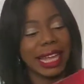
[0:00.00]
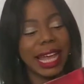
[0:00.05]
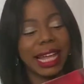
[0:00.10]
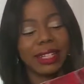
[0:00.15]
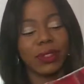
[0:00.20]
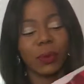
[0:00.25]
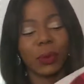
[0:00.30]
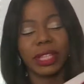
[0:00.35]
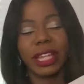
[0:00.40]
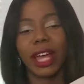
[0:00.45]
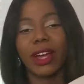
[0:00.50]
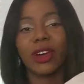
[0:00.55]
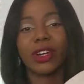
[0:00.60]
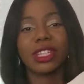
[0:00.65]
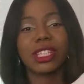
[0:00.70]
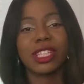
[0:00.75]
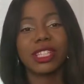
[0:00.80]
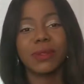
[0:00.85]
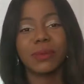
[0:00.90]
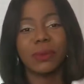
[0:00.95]
And when I
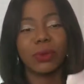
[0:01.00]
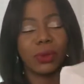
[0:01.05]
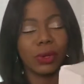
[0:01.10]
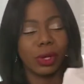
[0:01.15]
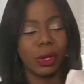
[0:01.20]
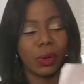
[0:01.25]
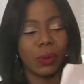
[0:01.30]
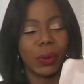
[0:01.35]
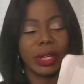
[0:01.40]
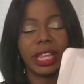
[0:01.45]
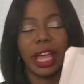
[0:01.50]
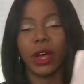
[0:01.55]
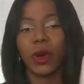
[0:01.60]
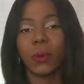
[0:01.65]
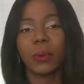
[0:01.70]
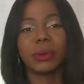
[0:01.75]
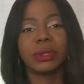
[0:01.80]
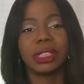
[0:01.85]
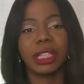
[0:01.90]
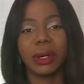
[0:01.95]
got this book, when I
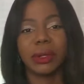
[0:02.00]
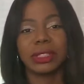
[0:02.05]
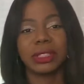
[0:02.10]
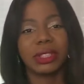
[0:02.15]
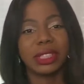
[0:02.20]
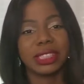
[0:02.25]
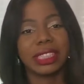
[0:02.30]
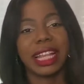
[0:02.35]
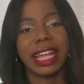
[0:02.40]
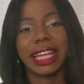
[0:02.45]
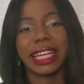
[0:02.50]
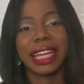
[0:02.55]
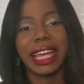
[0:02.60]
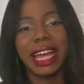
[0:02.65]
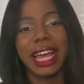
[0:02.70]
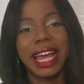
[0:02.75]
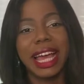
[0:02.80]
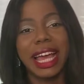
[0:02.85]
opened it, I was just like,